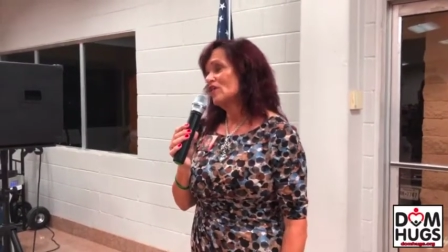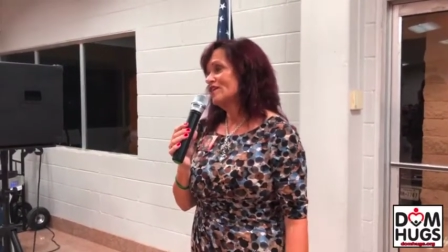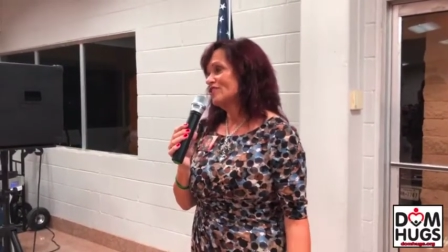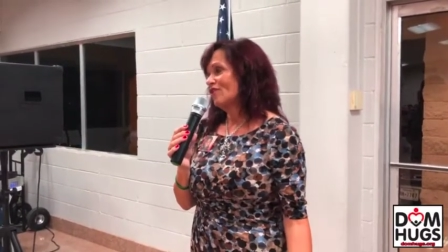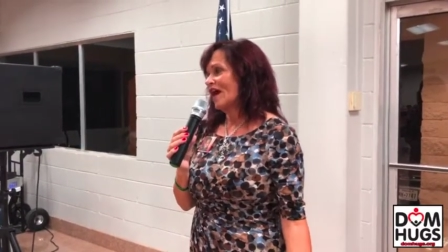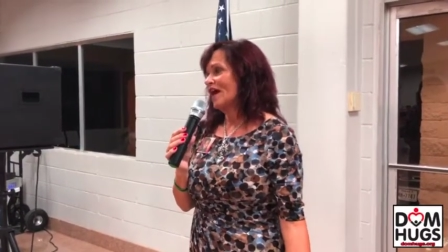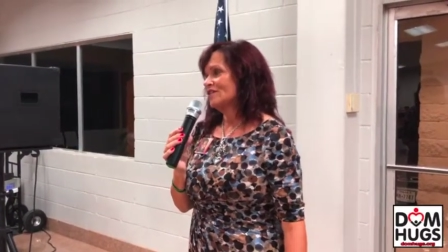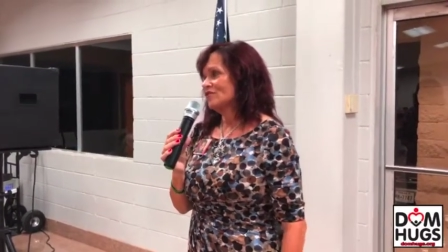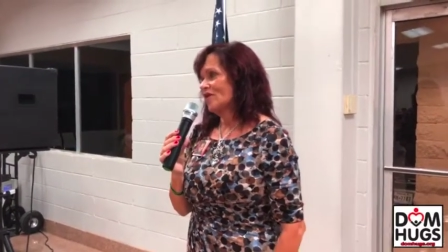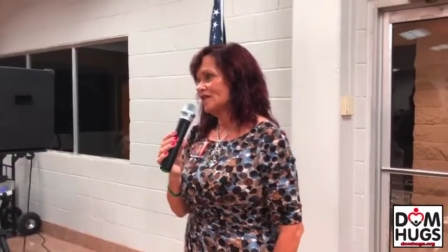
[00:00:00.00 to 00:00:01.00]
only to
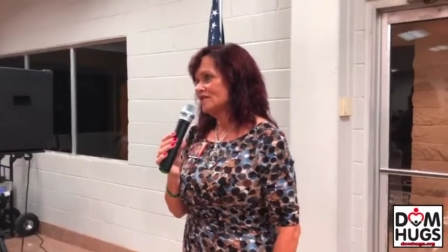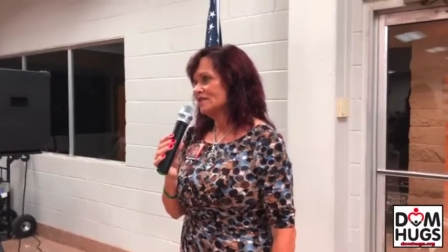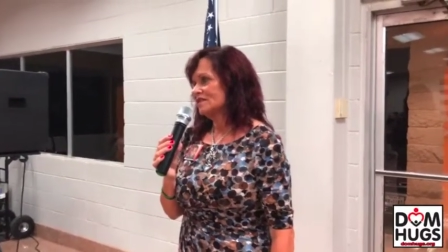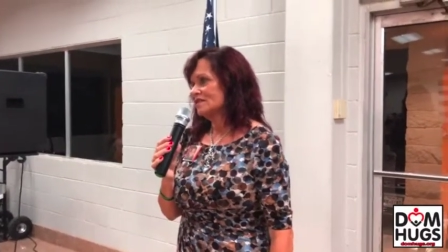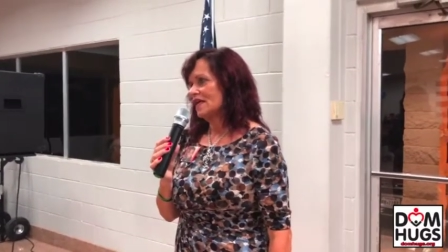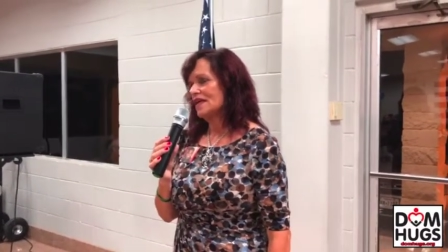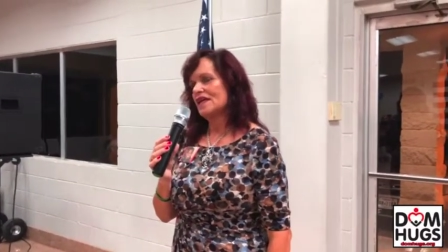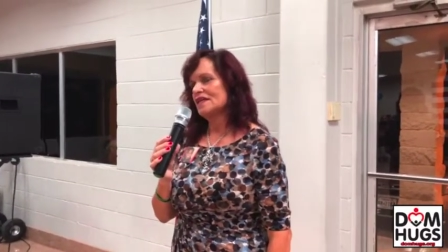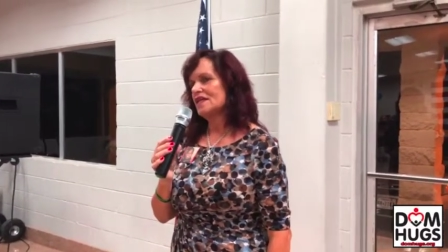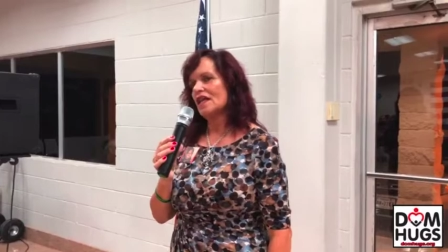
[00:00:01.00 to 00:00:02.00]
lie to us. They
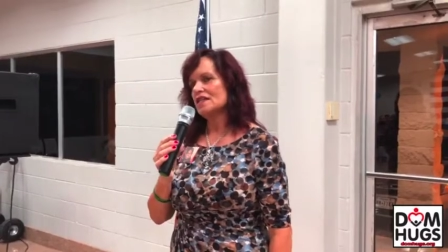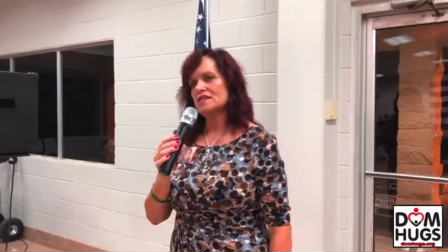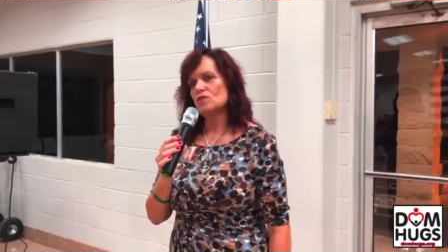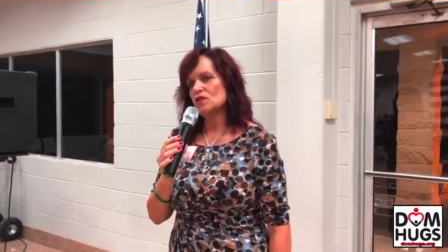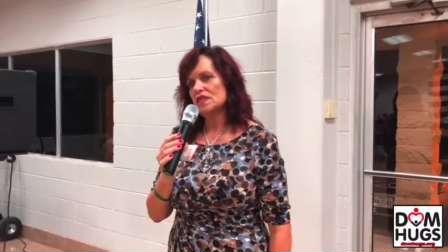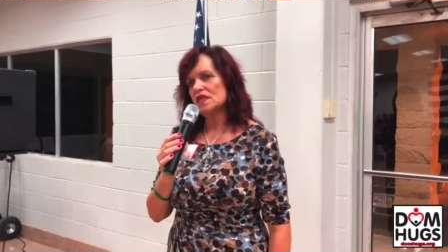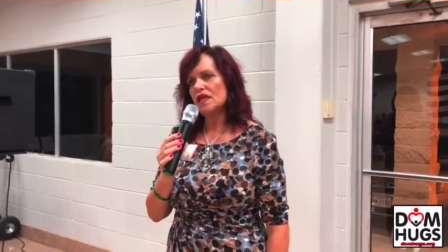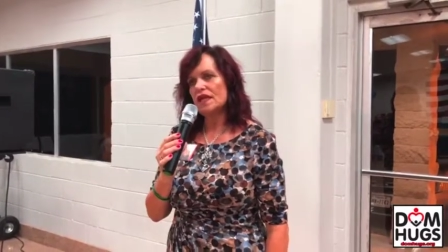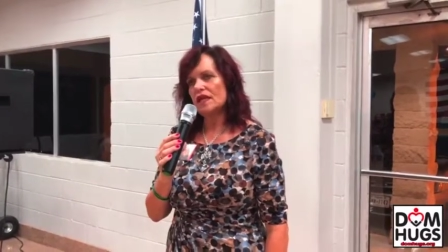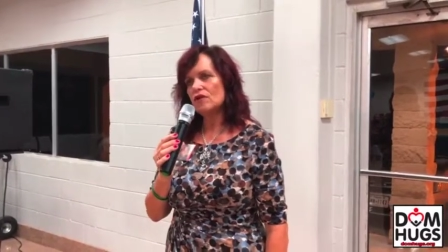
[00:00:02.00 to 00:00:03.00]
didn't tell us it was
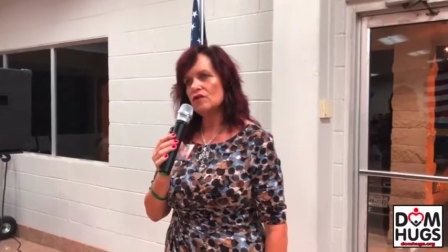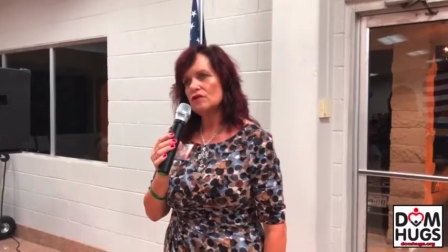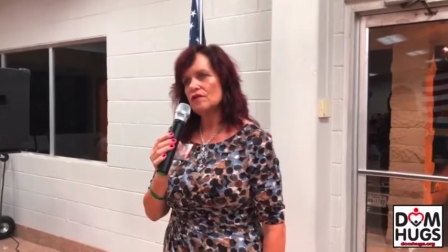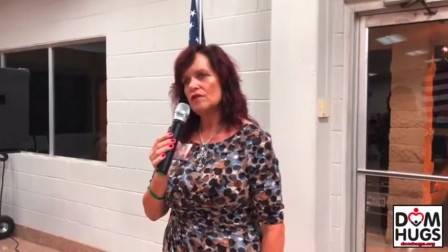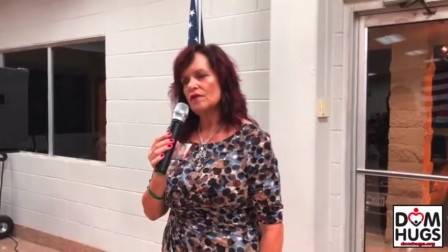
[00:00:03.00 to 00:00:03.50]
an illegal.